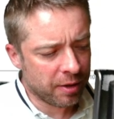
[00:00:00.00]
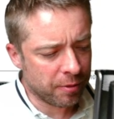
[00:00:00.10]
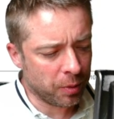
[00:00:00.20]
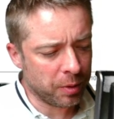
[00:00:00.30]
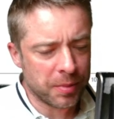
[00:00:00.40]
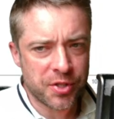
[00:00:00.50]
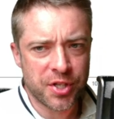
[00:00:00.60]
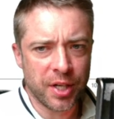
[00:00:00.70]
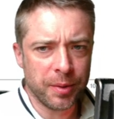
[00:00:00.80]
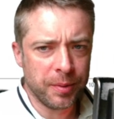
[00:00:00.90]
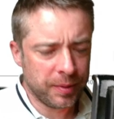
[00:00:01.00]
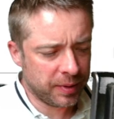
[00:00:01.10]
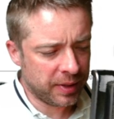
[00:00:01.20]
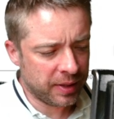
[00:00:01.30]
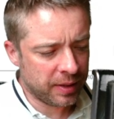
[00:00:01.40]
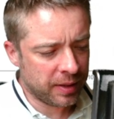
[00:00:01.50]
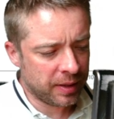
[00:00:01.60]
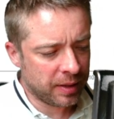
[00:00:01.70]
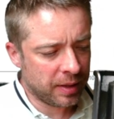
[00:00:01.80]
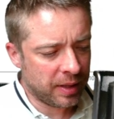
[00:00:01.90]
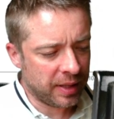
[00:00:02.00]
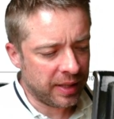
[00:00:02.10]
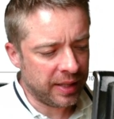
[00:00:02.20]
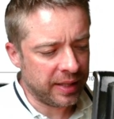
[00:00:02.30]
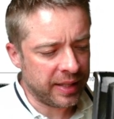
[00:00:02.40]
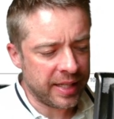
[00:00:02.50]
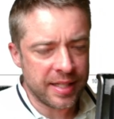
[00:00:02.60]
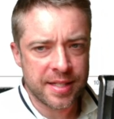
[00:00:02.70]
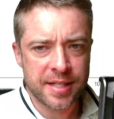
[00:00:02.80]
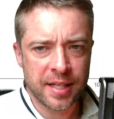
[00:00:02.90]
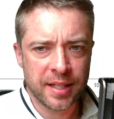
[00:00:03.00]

Rule number 2, it needs,